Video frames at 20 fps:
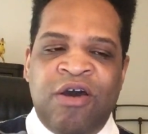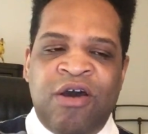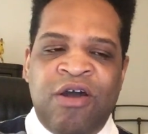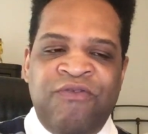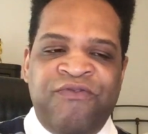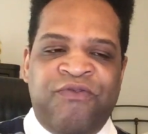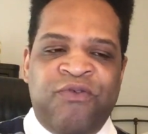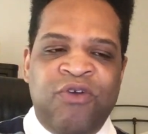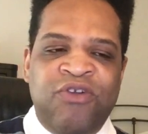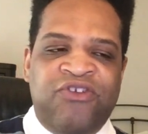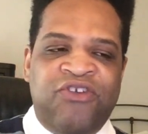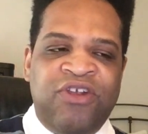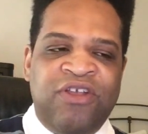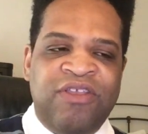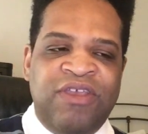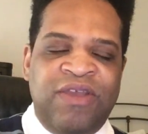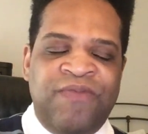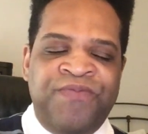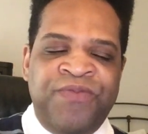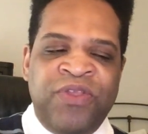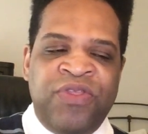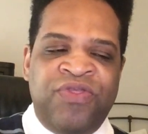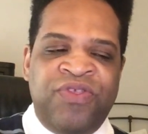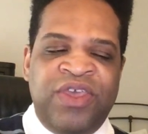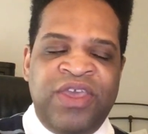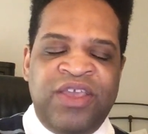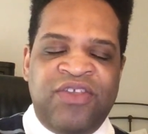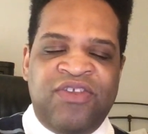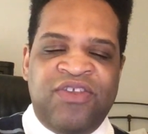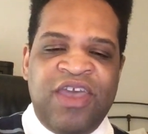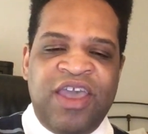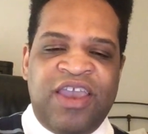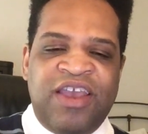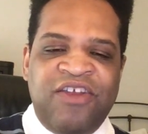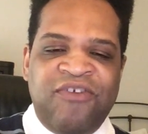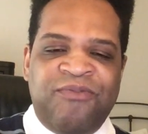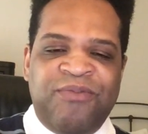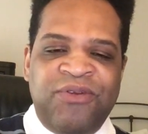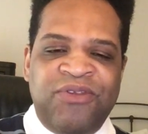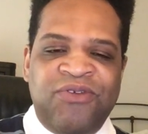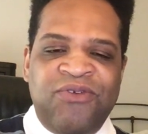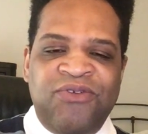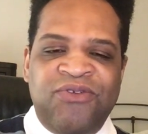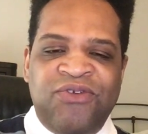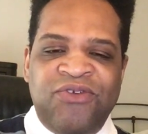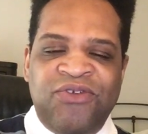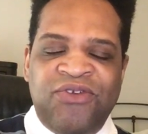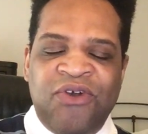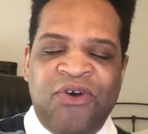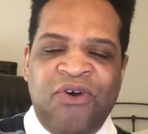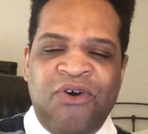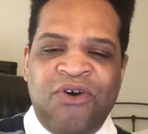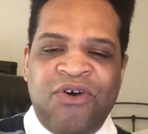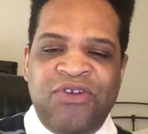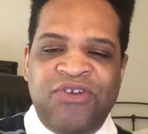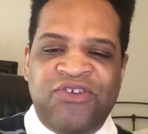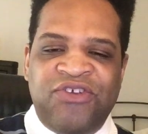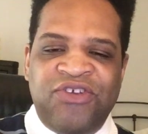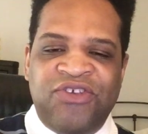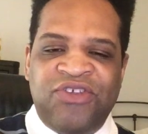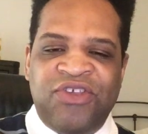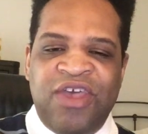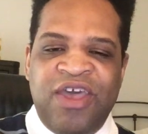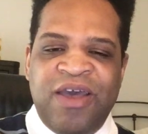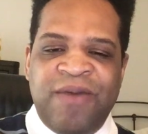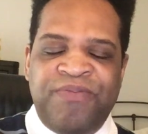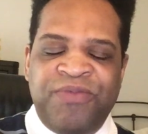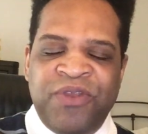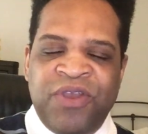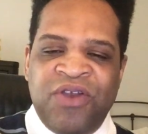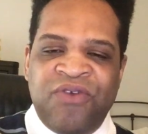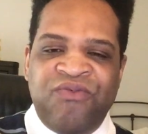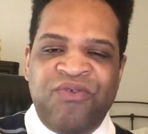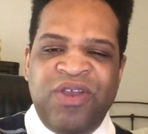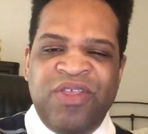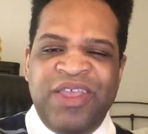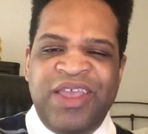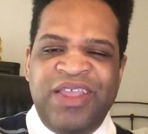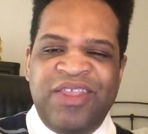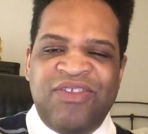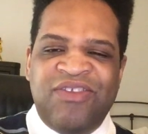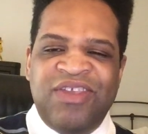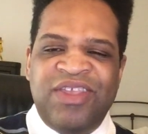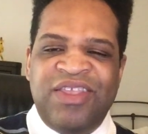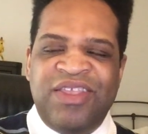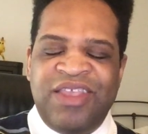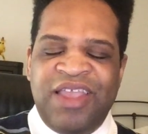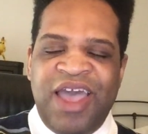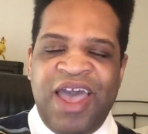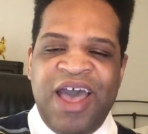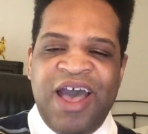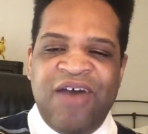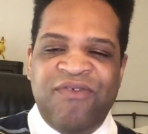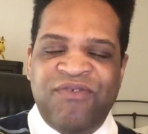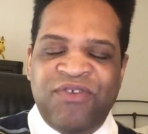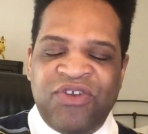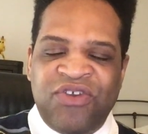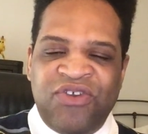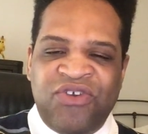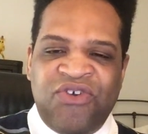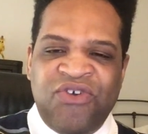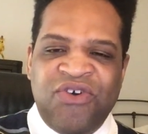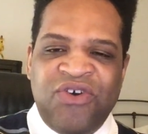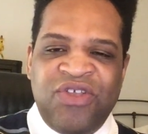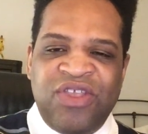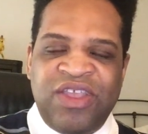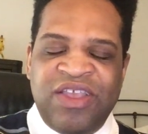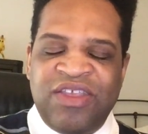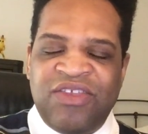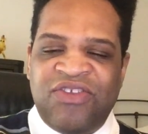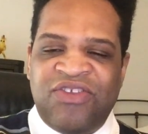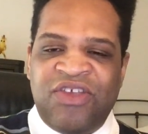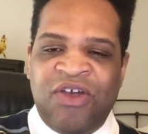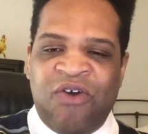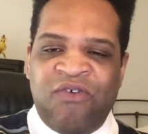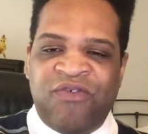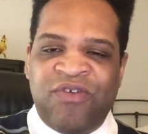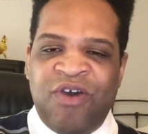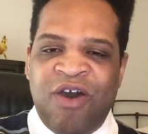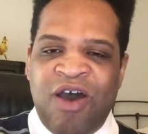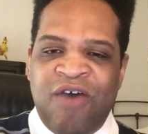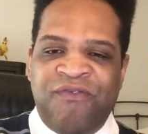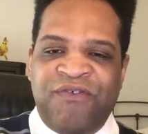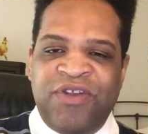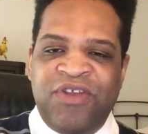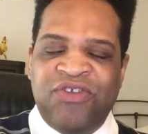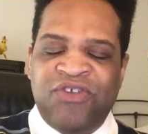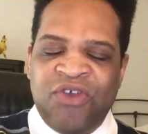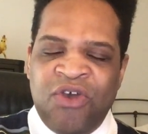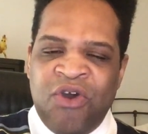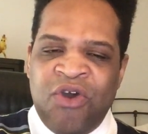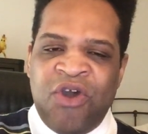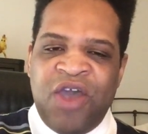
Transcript: Unfortunately, the executive producers on Shazam really didn't have good self confidence